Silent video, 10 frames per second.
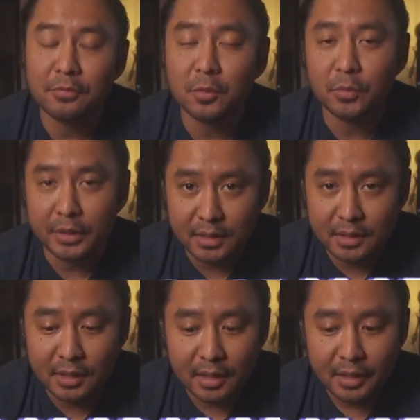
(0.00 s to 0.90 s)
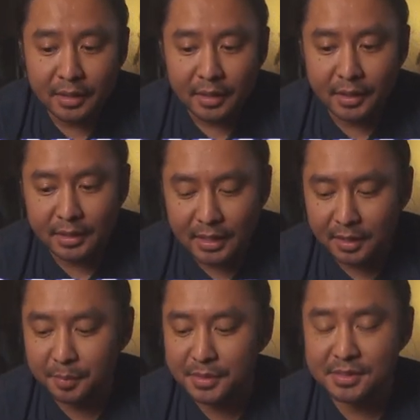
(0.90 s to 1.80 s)
a full week, and
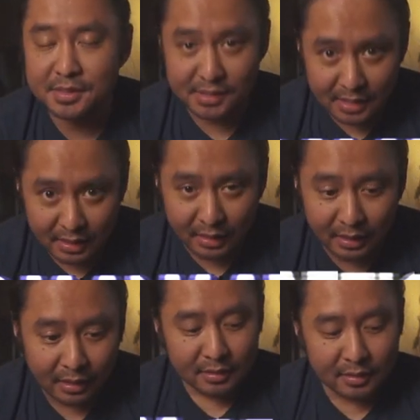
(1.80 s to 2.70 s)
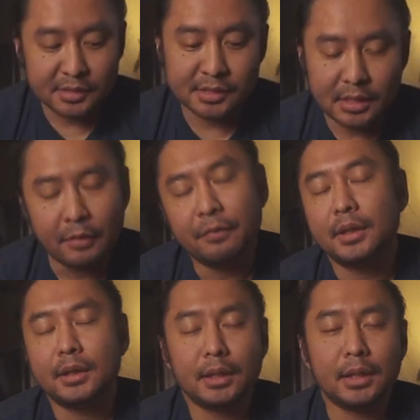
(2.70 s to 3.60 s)
I must say this is
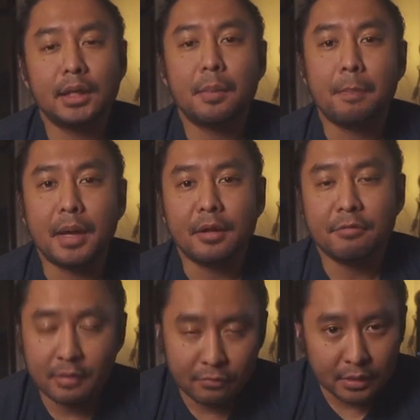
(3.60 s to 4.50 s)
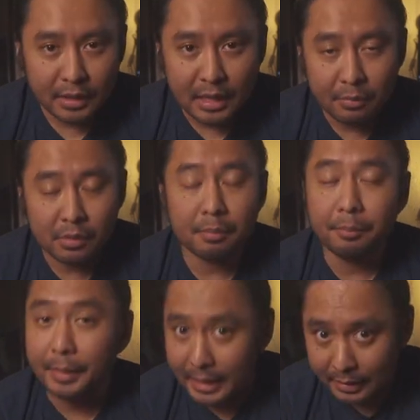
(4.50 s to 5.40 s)
definitely my favorite camera
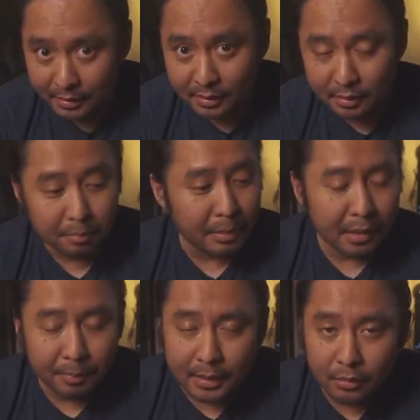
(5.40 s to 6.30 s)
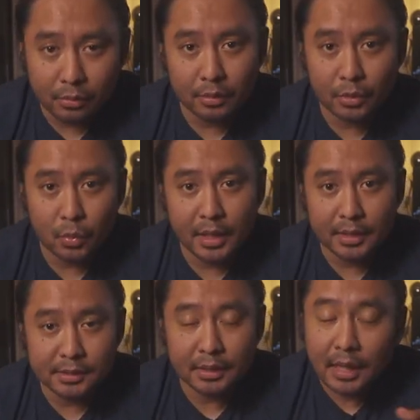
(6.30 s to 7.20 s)
bag, backpack or
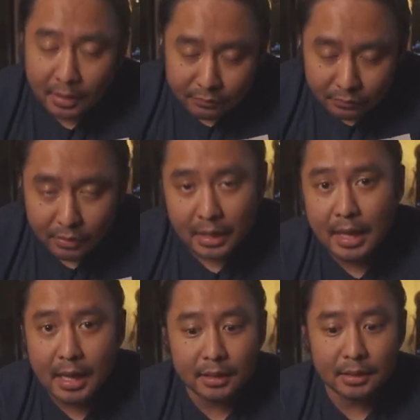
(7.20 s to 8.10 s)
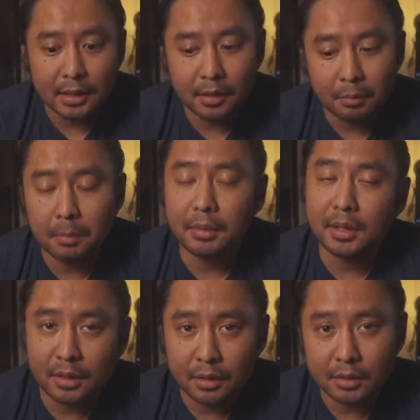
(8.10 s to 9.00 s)
otherwise, that I've ever had in my
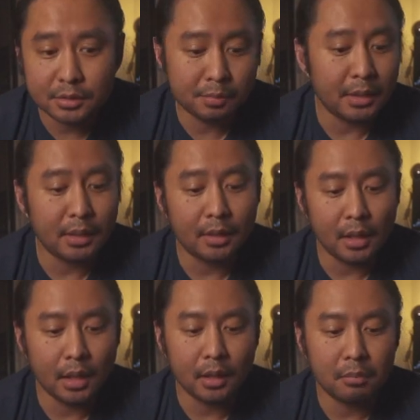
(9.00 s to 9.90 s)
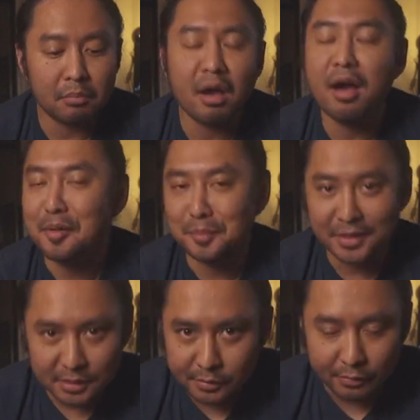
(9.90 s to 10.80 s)
many years being a
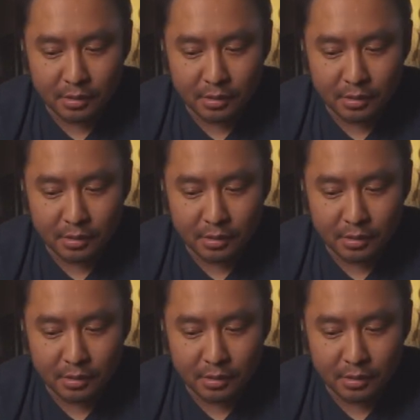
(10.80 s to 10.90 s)
hobbyist